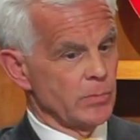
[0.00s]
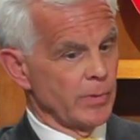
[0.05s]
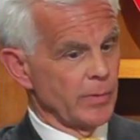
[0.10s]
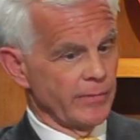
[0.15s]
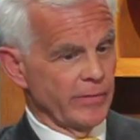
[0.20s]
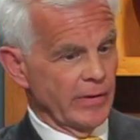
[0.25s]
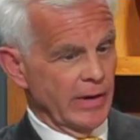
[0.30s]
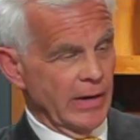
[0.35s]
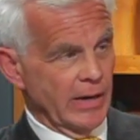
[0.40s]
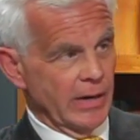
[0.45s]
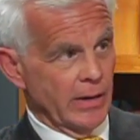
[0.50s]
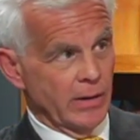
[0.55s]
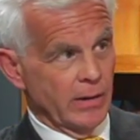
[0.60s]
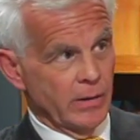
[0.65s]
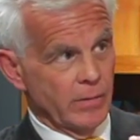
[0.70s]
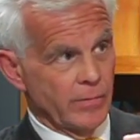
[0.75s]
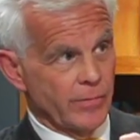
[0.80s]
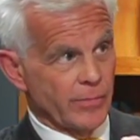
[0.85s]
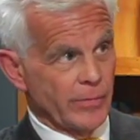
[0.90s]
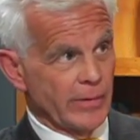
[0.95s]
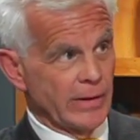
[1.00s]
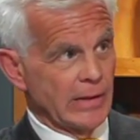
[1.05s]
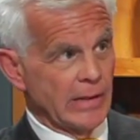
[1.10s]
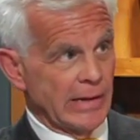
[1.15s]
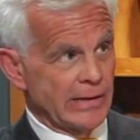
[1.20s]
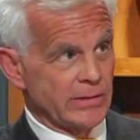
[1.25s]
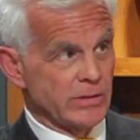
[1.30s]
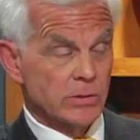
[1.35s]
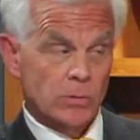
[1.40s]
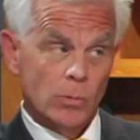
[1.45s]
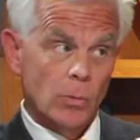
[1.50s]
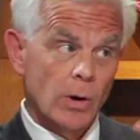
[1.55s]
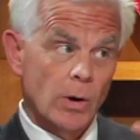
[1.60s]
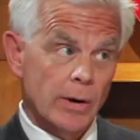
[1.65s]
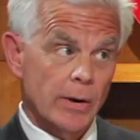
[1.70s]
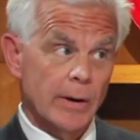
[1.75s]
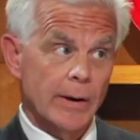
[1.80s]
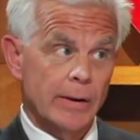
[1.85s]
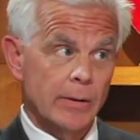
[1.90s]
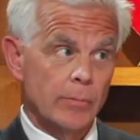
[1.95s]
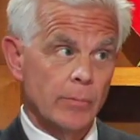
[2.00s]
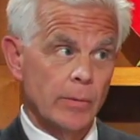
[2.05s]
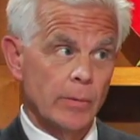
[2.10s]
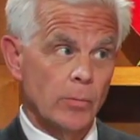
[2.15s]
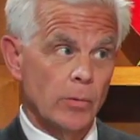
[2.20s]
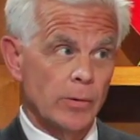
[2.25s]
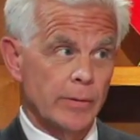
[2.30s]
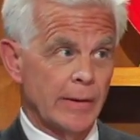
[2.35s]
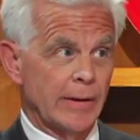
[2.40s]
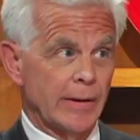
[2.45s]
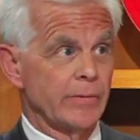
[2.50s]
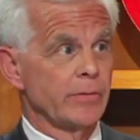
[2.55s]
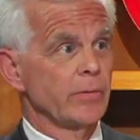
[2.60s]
but if you had 3 glasses of water, I can reward that.